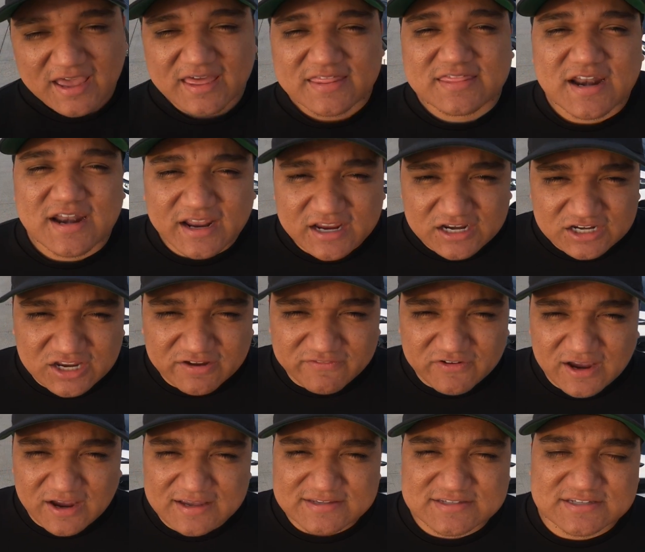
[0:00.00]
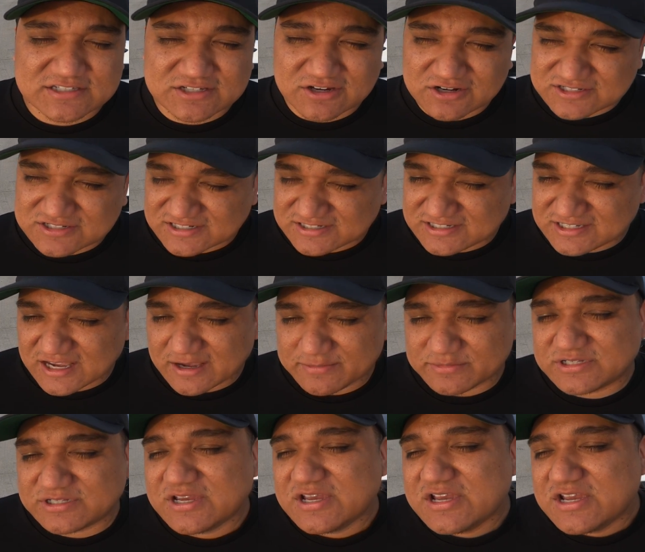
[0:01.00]
and then I can give you guys the 0 to 60
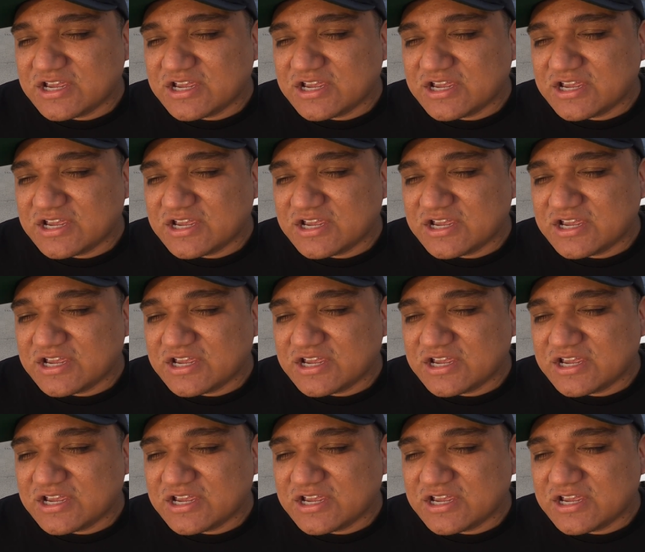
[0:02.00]
times.